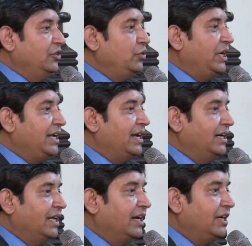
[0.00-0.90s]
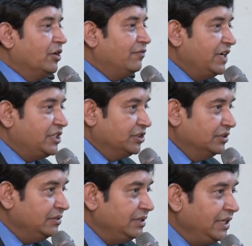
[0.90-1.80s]
unity and integrity of nation
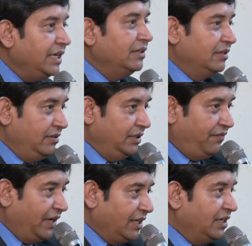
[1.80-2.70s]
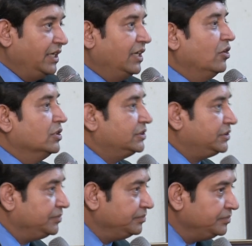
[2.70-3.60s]
in the fraternity clause.